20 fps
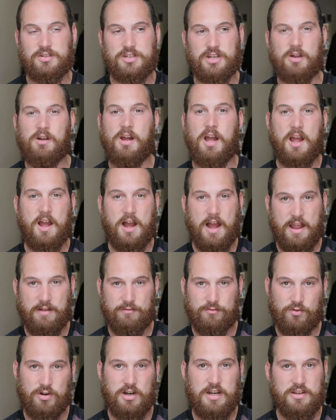so I
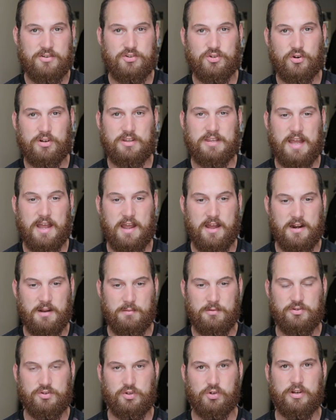have really enjoyed that, and
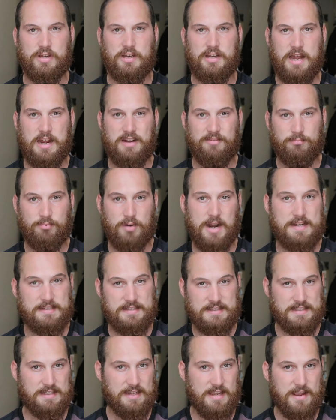I'm enjoying kind of
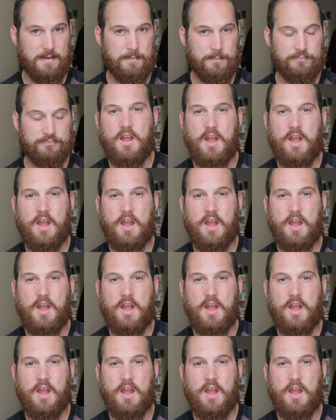practicing it.